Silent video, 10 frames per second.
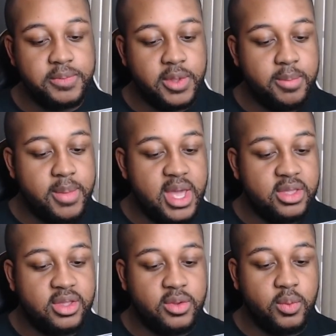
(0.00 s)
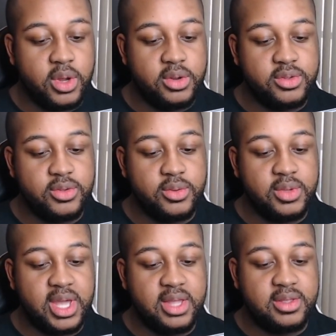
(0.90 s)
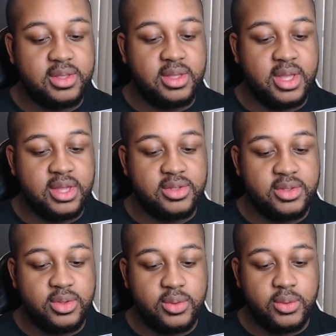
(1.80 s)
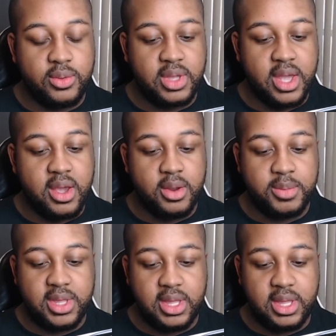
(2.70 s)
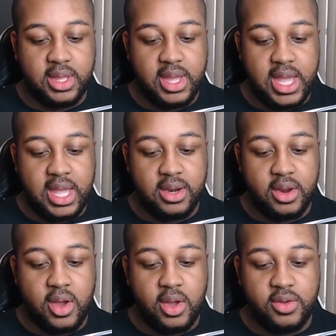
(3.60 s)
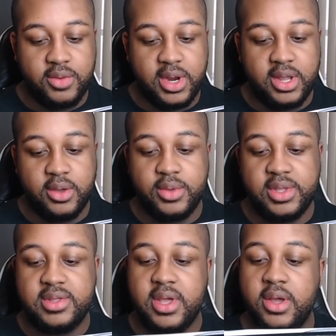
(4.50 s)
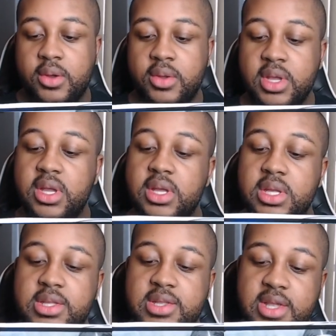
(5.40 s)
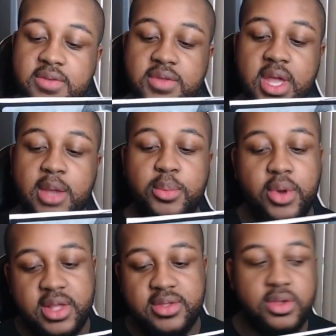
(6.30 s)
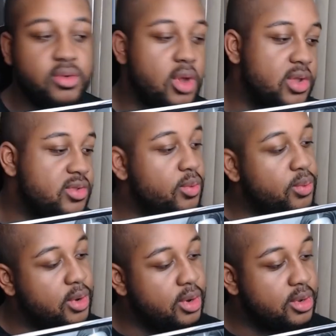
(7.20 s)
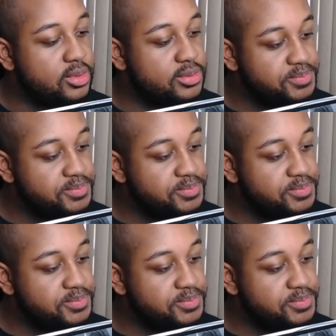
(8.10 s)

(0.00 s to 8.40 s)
Magic 102 KTSU, KRBE, and all of radio retail, TV, and press across the world